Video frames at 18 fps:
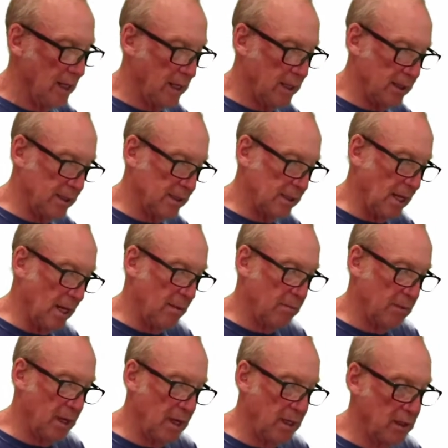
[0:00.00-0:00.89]
And the
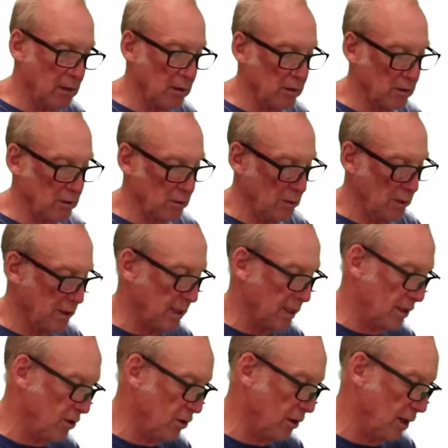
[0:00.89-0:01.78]
same thing goes with
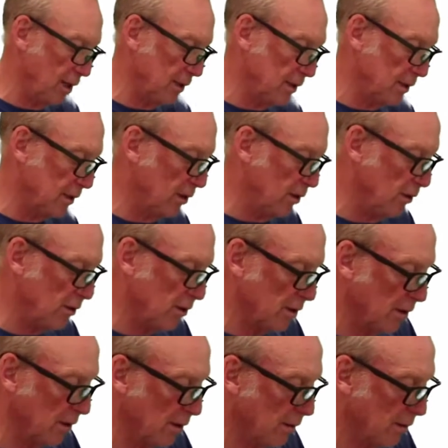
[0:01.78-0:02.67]
the
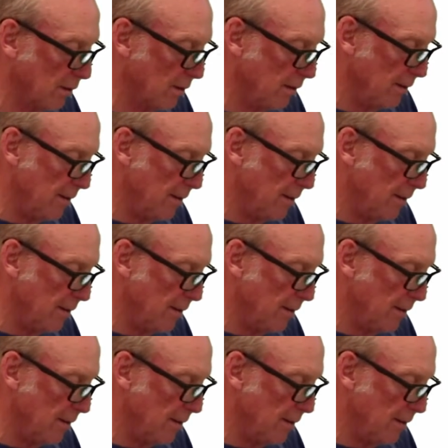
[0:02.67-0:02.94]
transducer,